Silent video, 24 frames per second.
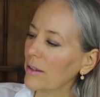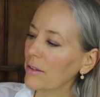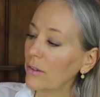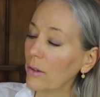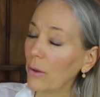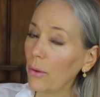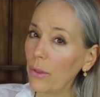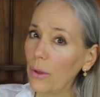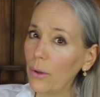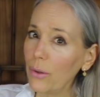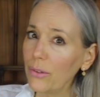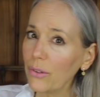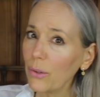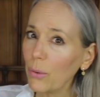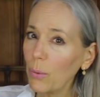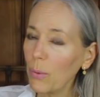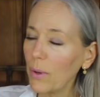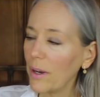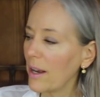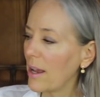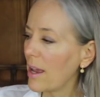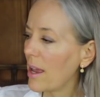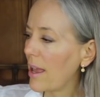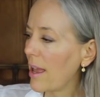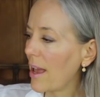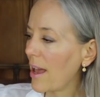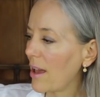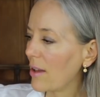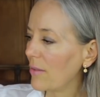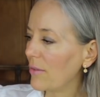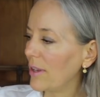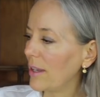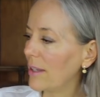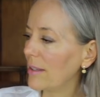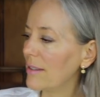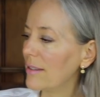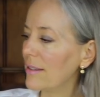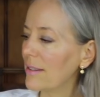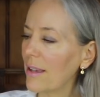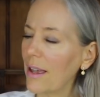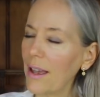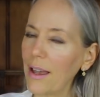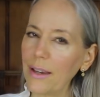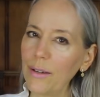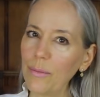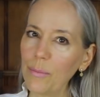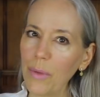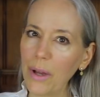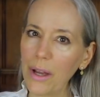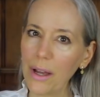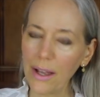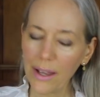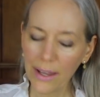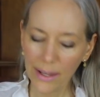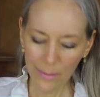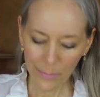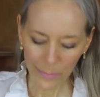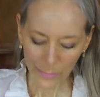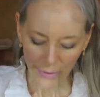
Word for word: So those are what I have inside my